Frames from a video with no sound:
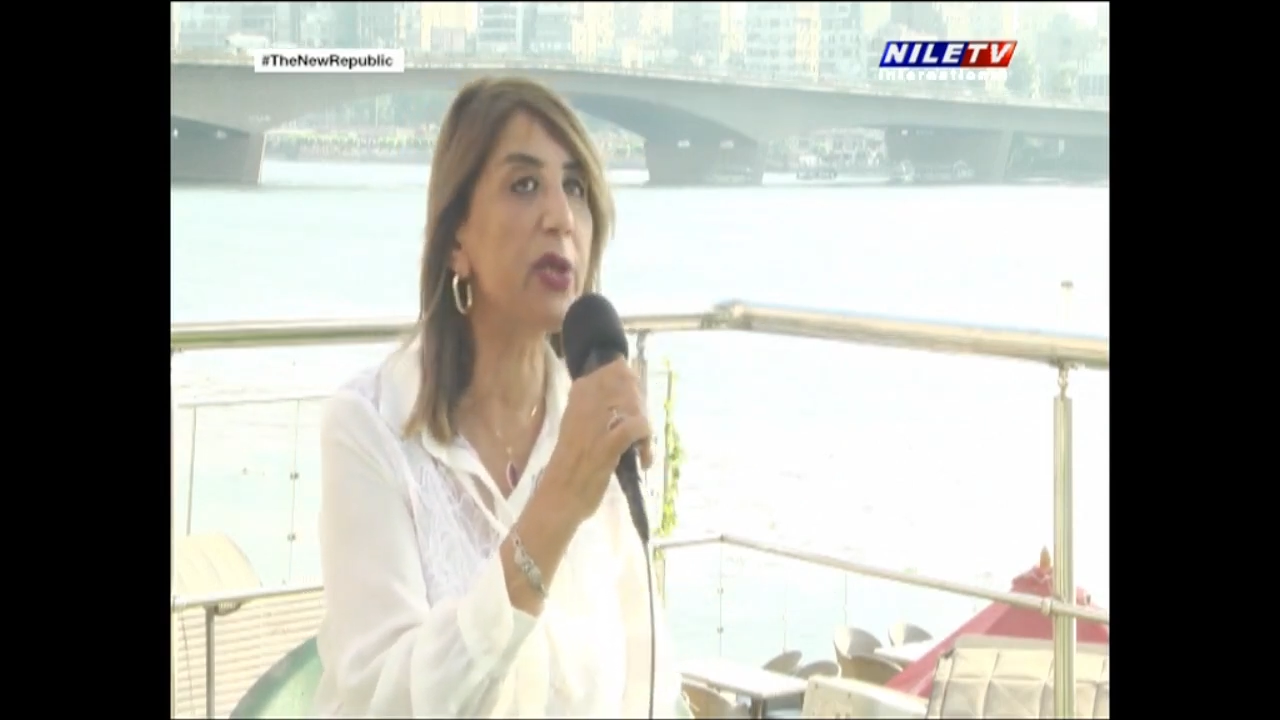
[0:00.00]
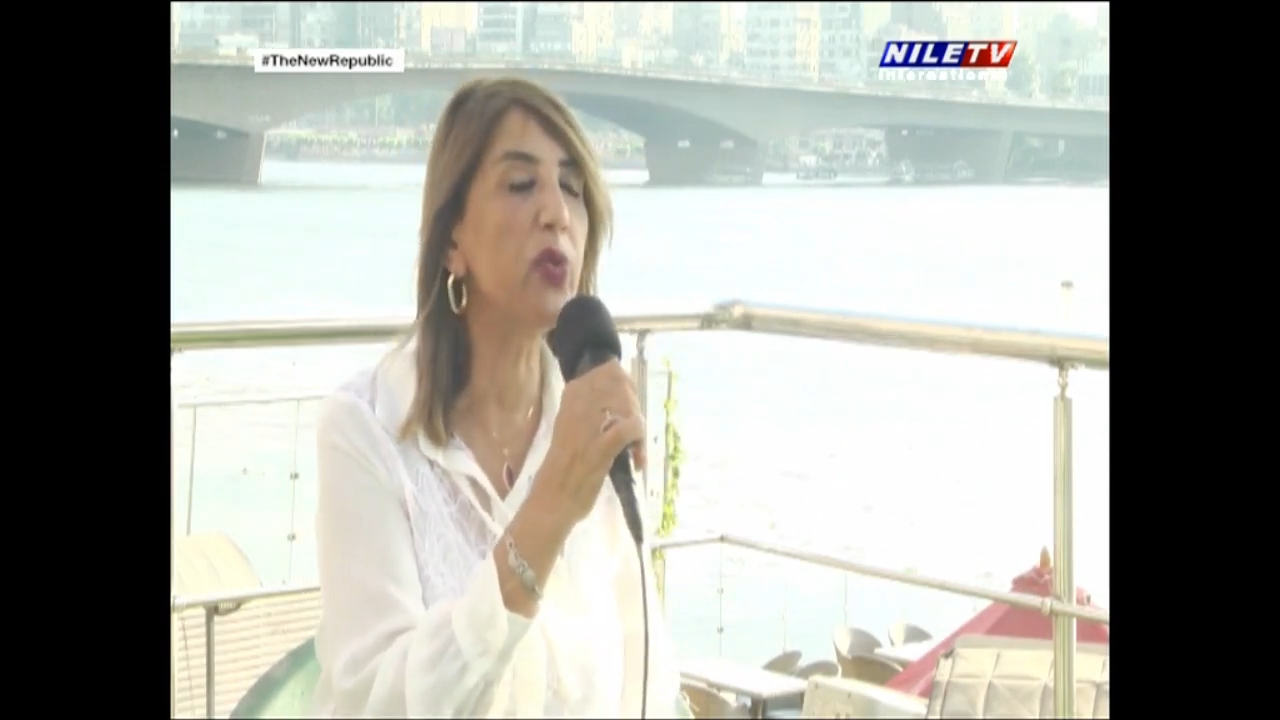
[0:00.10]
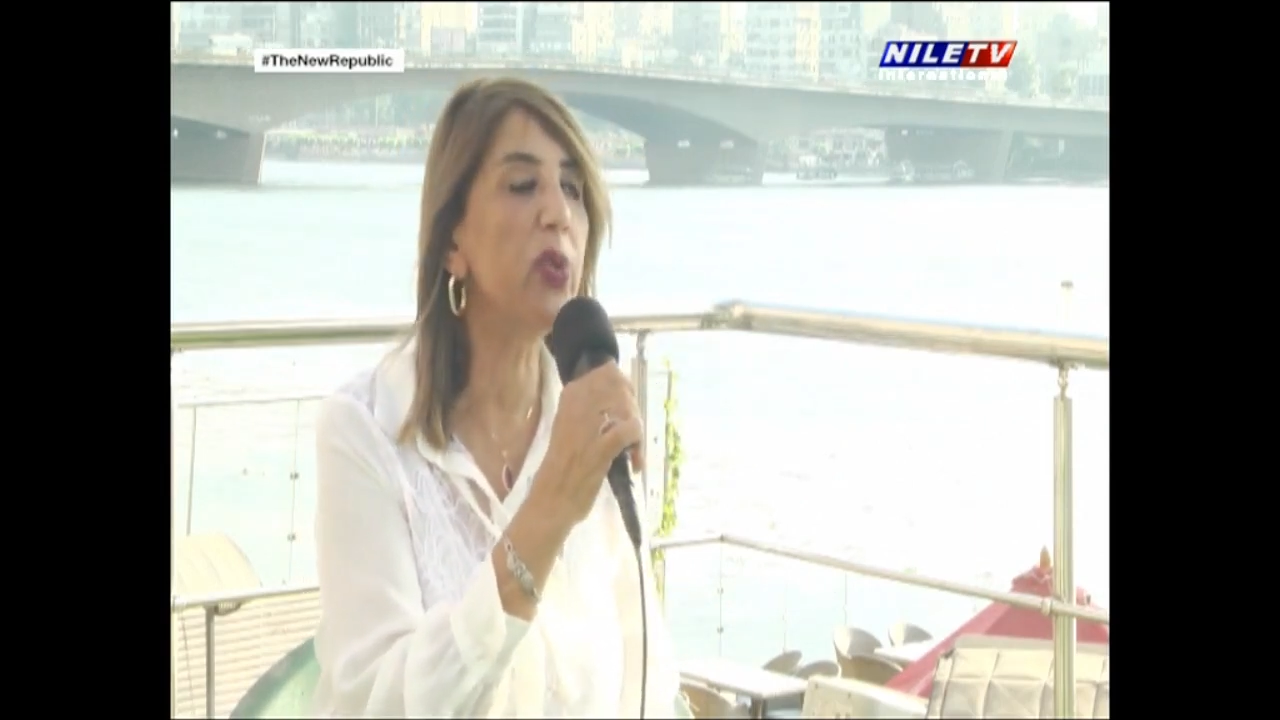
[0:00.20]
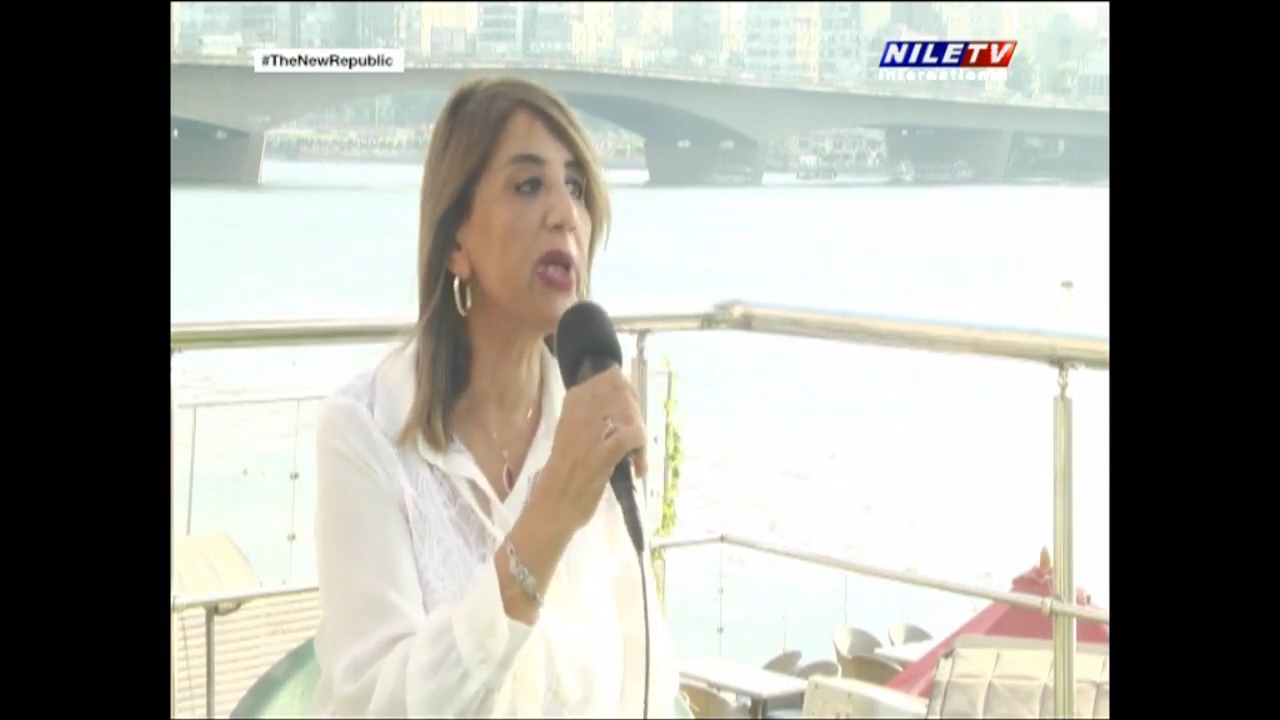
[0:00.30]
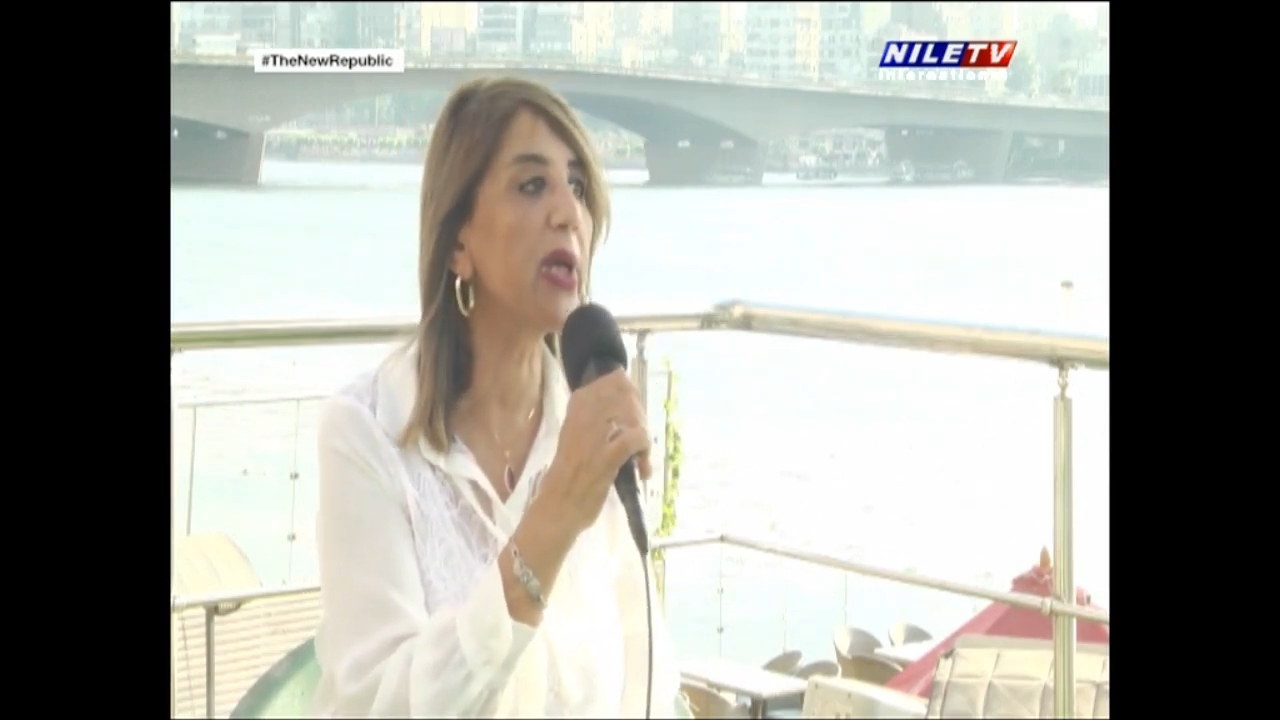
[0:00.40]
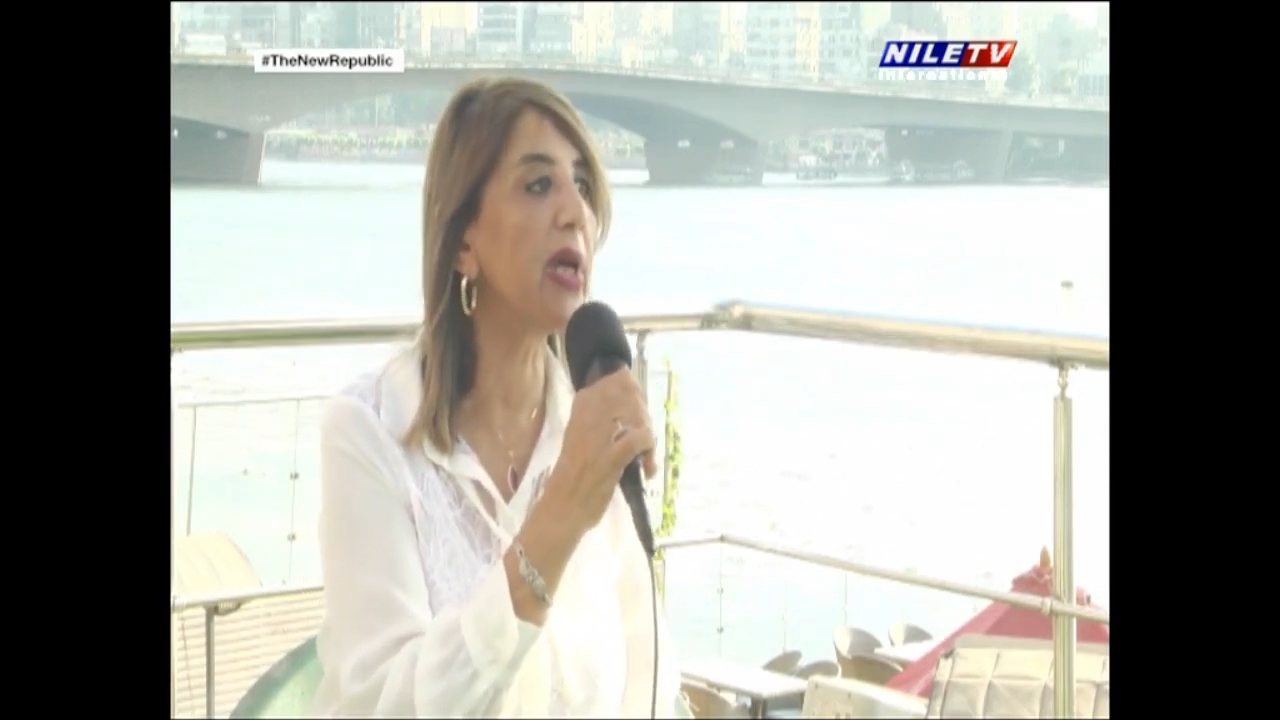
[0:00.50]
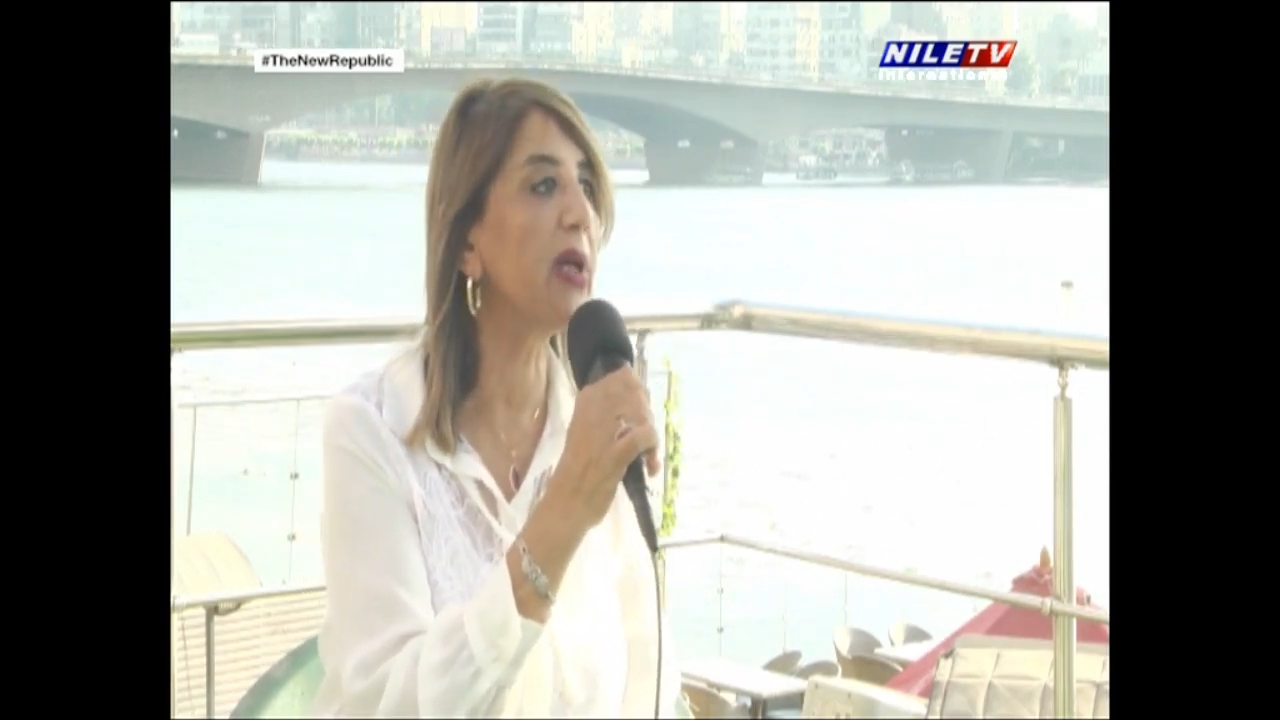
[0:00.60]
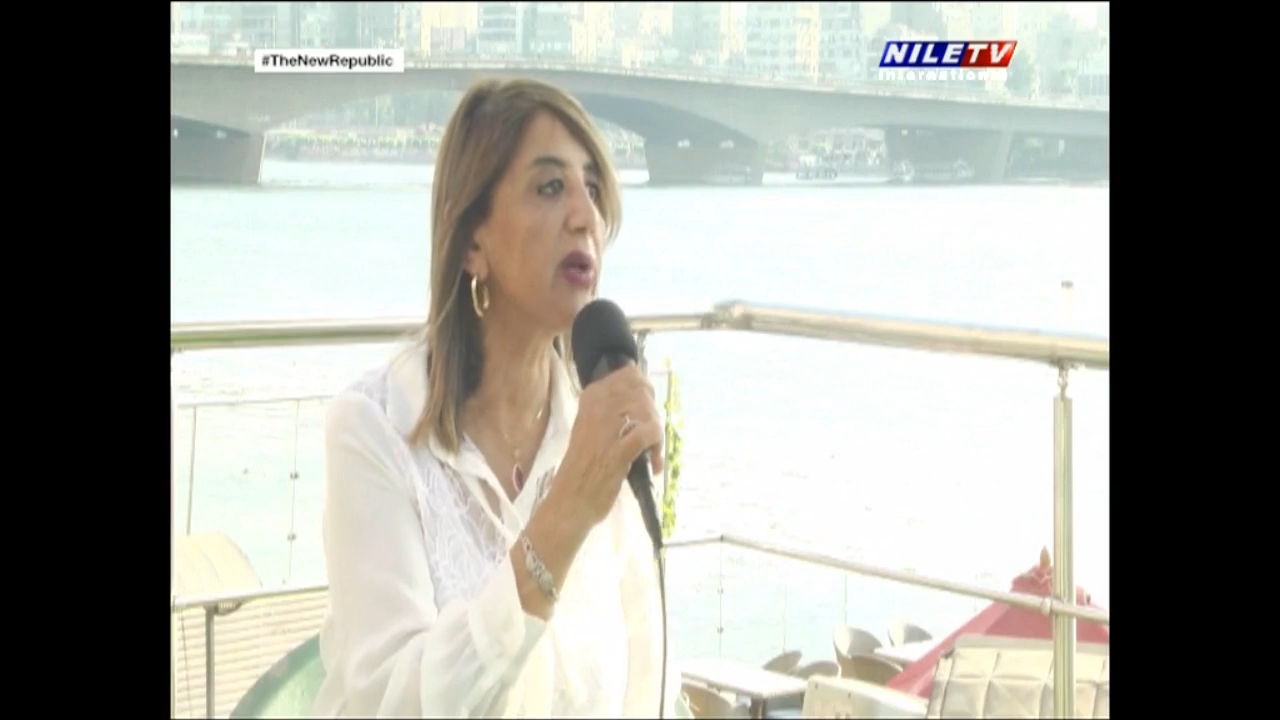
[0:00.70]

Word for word: doing a